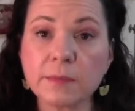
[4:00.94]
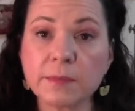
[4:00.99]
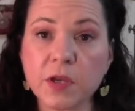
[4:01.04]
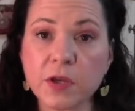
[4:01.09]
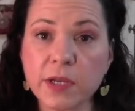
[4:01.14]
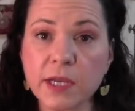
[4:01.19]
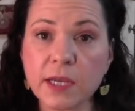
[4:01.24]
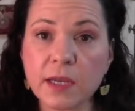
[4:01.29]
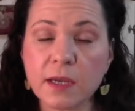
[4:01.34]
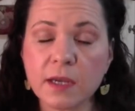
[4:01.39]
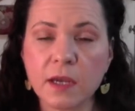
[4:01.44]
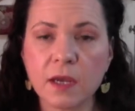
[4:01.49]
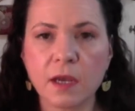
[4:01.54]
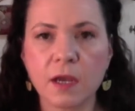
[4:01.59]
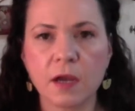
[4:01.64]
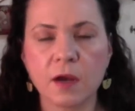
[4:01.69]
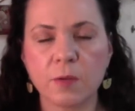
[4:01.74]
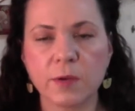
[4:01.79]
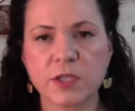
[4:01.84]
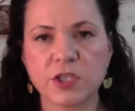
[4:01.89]
Beauty,
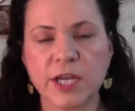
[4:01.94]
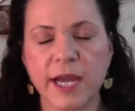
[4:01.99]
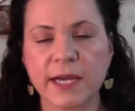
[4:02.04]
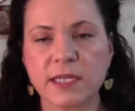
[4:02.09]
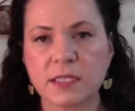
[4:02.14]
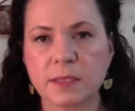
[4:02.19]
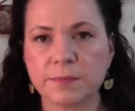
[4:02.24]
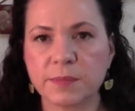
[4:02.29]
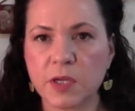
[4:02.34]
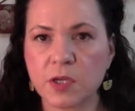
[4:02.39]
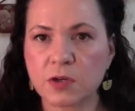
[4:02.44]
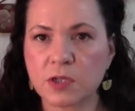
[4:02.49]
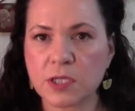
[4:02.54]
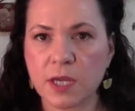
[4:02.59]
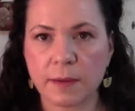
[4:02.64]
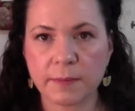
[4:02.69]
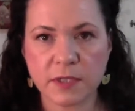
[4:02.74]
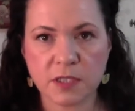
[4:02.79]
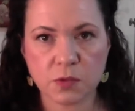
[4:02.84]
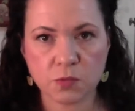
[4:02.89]
which has some Peter
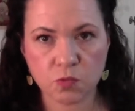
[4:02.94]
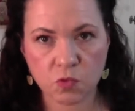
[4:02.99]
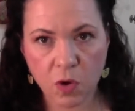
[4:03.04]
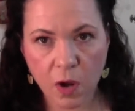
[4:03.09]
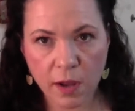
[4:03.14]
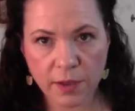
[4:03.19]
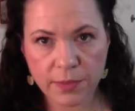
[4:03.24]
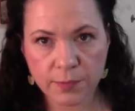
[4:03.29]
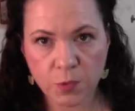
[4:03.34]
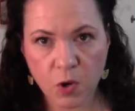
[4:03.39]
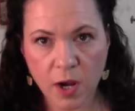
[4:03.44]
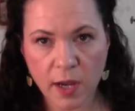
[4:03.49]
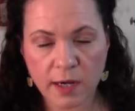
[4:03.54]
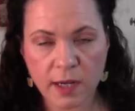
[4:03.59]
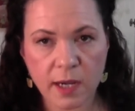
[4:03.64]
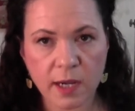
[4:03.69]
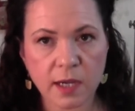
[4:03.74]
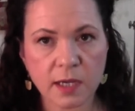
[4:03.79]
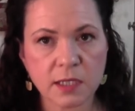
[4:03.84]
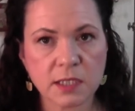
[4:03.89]
Thomas Roth
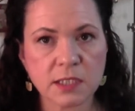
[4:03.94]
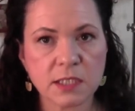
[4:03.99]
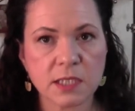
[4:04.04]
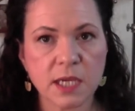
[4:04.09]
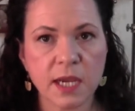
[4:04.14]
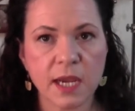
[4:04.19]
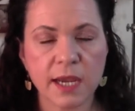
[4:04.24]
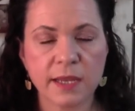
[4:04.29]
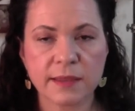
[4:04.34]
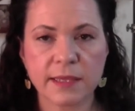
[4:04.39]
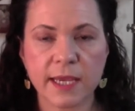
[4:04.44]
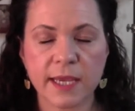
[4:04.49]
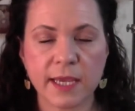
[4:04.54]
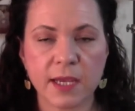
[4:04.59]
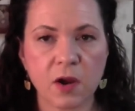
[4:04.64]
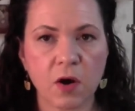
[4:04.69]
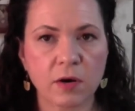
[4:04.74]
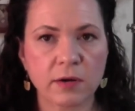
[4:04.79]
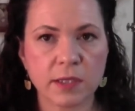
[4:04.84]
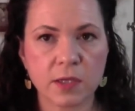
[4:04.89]
products.
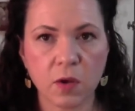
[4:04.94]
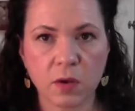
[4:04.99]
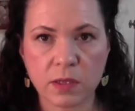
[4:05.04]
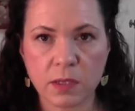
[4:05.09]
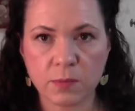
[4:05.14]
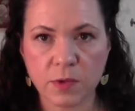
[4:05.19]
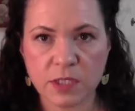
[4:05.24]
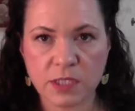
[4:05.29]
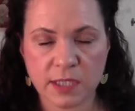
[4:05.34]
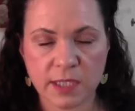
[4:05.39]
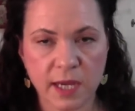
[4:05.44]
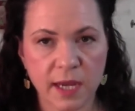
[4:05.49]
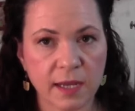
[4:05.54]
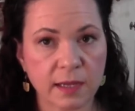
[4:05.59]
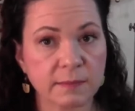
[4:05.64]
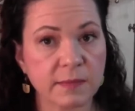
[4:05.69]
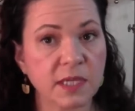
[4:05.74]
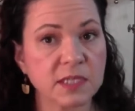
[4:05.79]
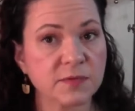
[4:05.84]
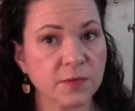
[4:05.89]
They are the only ones on the
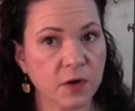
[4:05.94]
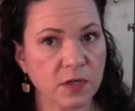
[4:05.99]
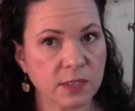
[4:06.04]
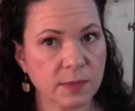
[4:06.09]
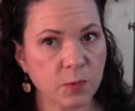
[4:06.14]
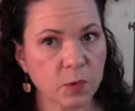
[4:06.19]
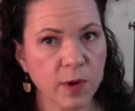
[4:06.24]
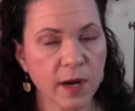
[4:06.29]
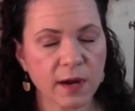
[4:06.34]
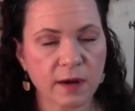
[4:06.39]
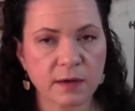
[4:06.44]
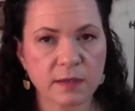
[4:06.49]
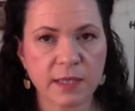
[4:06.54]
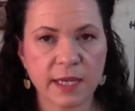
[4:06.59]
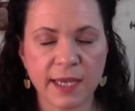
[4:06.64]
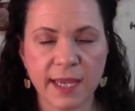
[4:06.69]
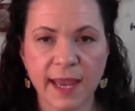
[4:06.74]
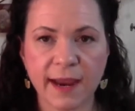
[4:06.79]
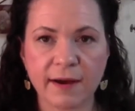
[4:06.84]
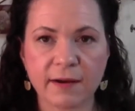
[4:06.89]
island, as far as I'm aware,
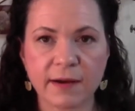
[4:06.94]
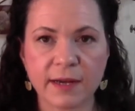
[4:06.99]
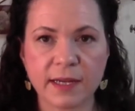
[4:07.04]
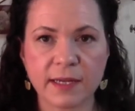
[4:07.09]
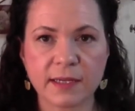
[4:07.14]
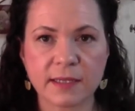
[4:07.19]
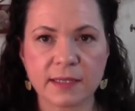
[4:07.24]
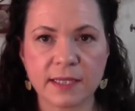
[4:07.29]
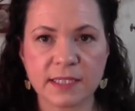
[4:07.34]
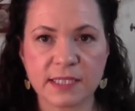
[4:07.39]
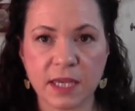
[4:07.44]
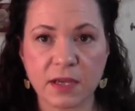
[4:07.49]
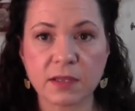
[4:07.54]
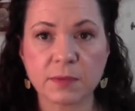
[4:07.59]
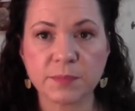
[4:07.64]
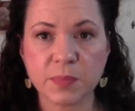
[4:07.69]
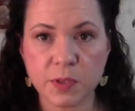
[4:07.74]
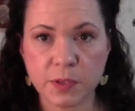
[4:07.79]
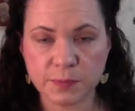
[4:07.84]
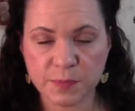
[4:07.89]
that sell
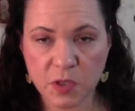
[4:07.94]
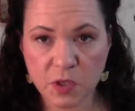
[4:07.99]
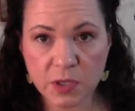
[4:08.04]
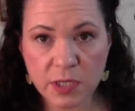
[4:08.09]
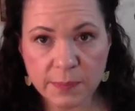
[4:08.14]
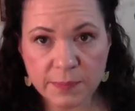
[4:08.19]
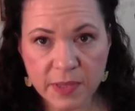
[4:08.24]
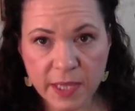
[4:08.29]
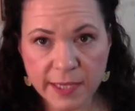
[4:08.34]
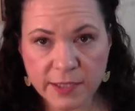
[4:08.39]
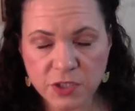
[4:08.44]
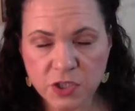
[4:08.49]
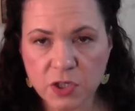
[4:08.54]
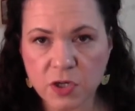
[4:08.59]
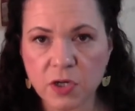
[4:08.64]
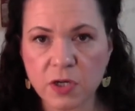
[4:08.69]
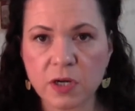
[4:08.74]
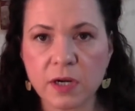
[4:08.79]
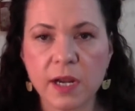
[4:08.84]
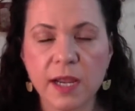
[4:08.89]
the Blue Beauty
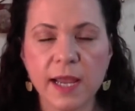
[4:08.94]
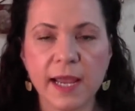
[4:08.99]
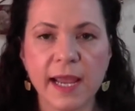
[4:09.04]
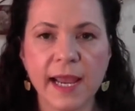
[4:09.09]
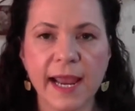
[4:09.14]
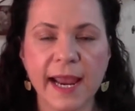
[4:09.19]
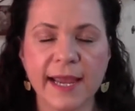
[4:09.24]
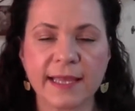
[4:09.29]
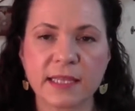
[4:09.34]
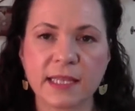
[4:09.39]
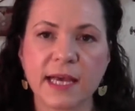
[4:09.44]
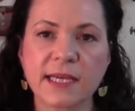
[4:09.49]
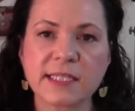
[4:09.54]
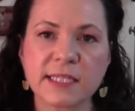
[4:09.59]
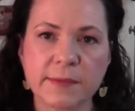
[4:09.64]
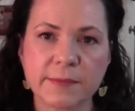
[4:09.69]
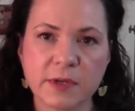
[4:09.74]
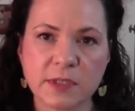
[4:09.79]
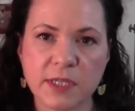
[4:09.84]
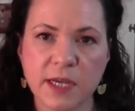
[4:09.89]
Blender. And the
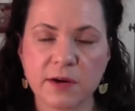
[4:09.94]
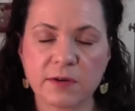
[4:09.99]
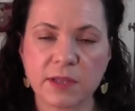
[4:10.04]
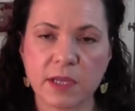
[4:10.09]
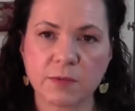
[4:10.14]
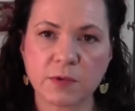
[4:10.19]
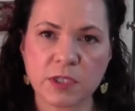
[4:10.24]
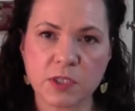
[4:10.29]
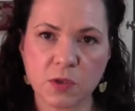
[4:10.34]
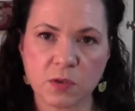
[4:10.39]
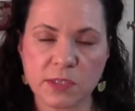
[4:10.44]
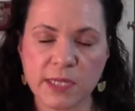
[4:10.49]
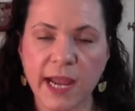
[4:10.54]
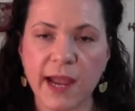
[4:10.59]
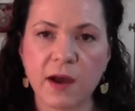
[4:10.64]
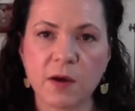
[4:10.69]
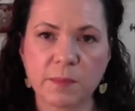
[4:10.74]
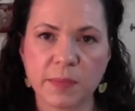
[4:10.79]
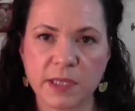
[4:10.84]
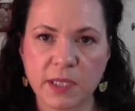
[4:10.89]
last time I was there, they were sold
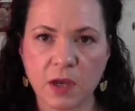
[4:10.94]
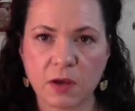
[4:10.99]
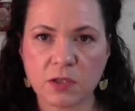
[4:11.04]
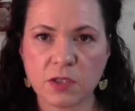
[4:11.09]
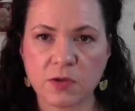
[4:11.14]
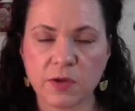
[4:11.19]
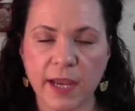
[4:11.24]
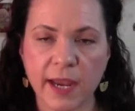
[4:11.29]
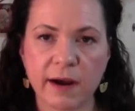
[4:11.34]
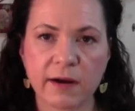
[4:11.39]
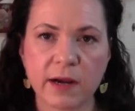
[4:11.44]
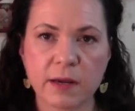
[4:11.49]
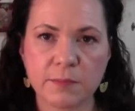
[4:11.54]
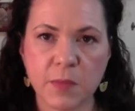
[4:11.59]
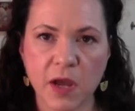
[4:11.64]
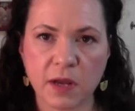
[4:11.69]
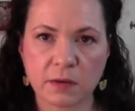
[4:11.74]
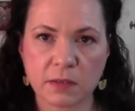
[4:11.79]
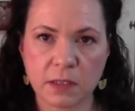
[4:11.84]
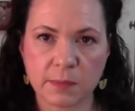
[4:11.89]
out, but they also carry
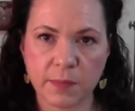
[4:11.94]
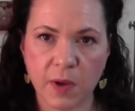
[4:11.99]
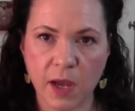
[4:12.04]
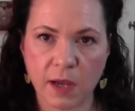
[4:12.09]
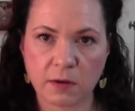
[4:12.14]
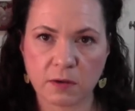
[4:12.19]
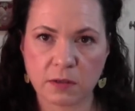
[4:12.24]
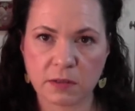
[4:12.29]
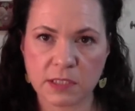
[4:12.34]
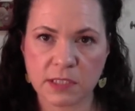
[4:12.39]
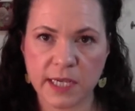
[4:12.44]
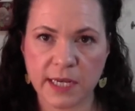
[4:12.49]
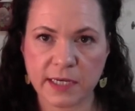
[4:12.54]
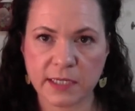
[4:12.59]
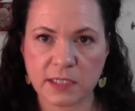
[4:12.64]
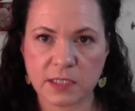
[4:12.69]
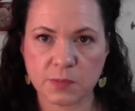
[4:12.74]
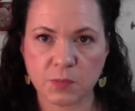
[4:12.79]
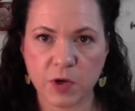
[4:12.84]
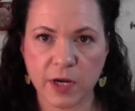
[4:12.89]
Model in a Bottle
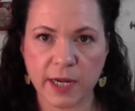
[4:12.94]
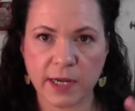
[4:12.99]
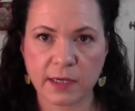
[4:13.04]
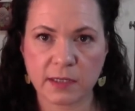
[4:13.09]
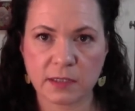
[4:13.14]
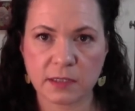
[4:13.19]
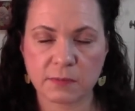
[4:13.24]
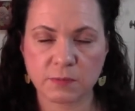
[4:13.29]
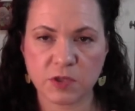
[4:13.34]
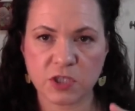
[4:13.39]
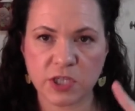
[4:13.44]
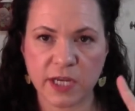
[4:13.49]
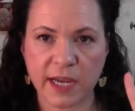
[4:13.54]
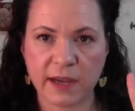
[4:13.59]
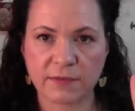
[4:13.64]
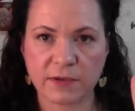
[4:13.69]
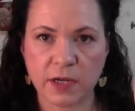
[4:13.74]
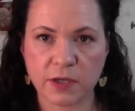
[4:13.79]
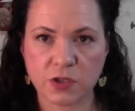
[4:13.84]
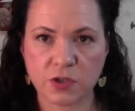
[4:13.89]
setting spray, which I
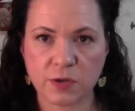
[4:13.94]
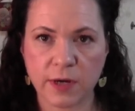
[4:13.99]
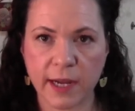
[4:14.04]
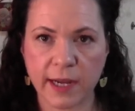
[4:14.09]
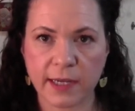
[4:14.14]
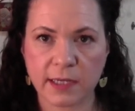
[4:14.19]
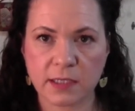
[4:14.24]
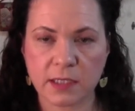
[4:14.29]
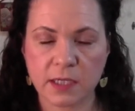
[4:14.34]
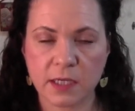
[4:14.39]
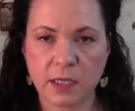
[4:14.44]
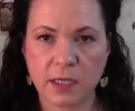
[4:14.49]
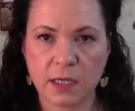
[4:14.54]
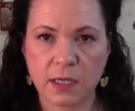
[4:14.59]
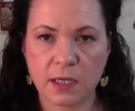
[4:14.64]
have not tried.